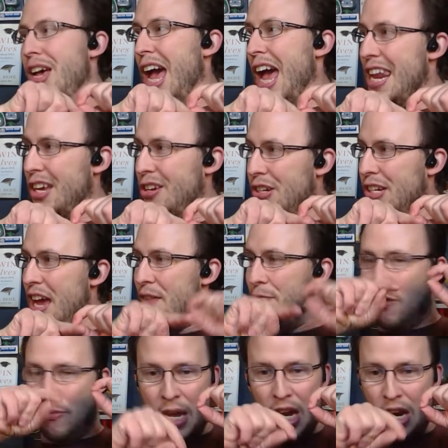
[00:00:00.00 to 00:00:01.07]
And it could get
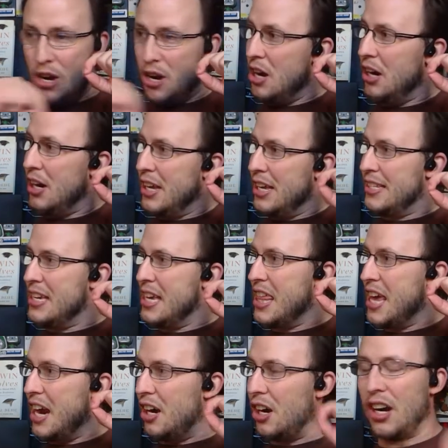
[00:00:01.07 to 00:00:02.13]
from here to
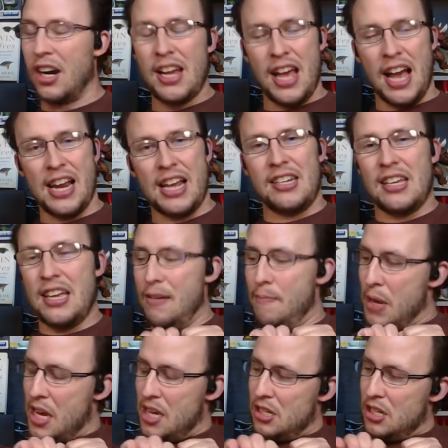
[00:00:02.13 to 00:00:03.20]
there. And it did it
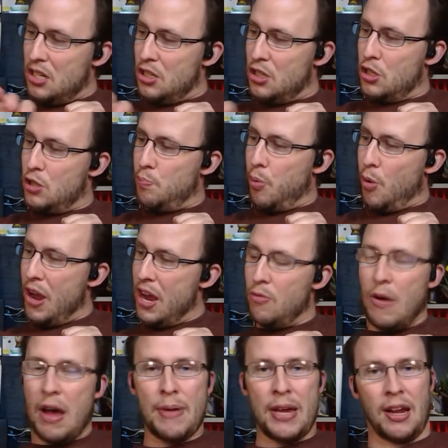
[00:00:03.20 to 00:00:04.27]
because it just sprayed
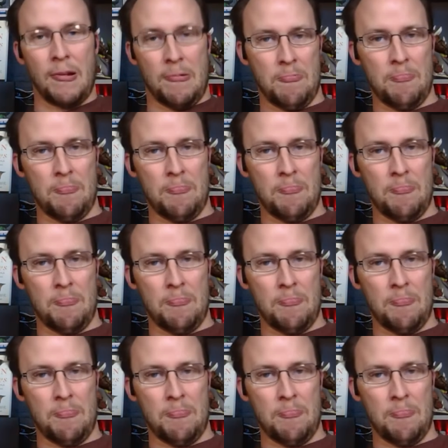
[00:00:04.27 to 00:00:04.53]
webbing.